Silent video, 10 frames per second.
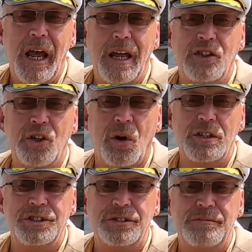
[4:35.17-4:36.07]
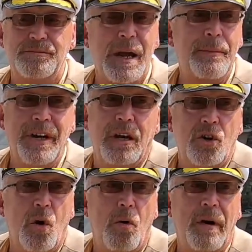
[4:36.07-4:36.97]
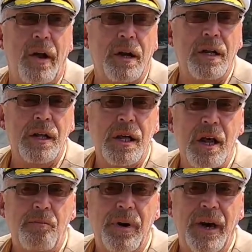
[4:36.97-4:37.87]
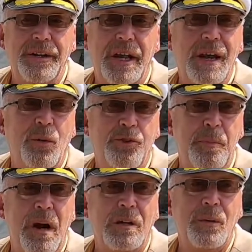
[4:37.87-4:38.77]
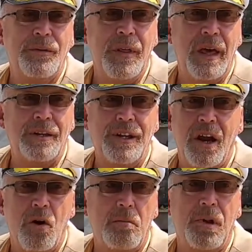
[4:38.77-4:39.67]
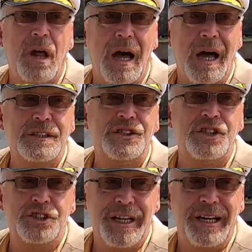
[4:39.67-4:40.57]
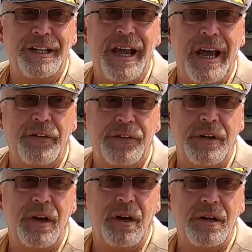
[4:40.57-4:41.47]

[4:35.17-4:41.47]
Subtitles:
And George probably didn't know about it, but it was parked with that terrible oxygenated gas in there.